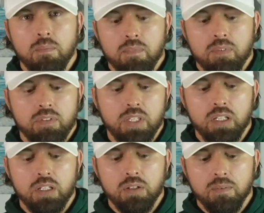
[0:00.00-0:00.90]

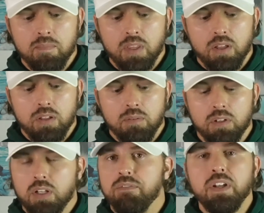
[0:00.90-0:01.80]
the
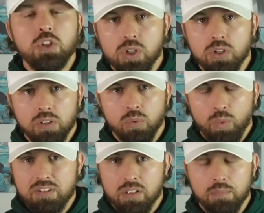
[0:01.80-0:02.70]
conventional
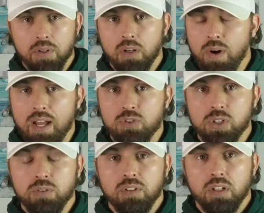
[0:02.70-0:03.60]
wisdom around
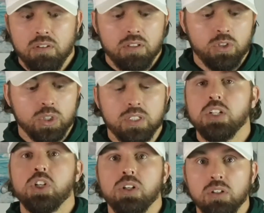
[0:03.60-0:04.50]
you, the
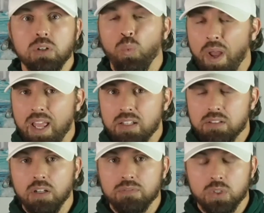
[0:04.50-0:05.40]
traditional ways
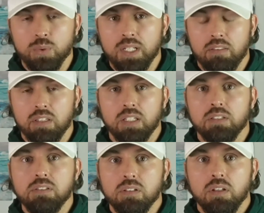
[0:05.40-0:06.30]
of doing
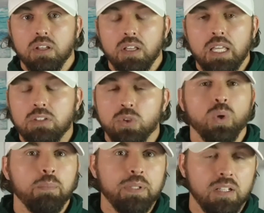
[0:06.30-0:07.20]
things in
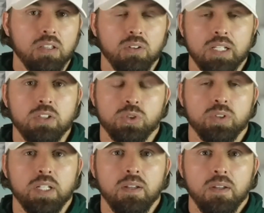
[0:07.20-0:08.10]
your particular
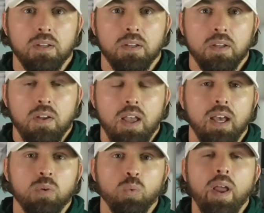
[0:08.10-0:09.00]
industry,
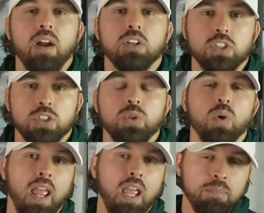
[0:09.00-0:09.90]
and where you
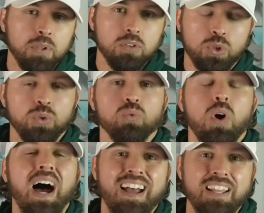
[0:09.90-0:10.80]
are able to
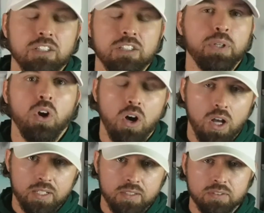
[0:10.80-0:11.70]
rise
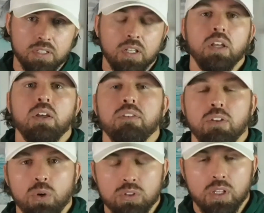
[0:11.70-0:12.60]
beyond
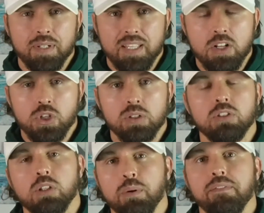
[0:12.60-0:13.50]
those limitations
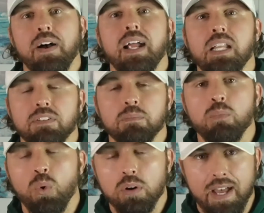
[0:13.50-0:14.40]
to provide even
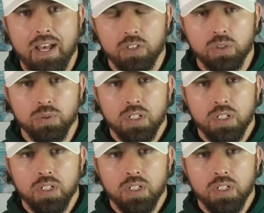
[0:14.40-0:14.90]
more value,